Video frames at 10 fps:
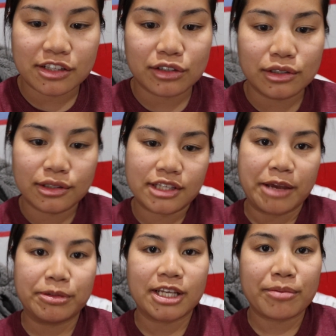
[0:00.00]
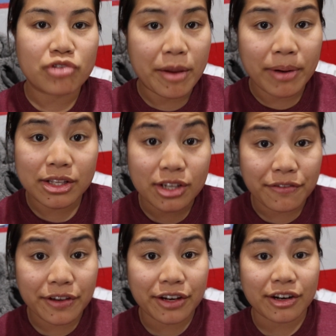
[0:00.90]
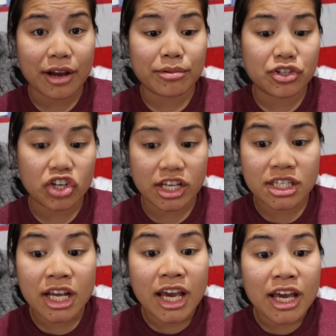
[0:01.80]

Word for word: little tabletop tripod, so I figured I would just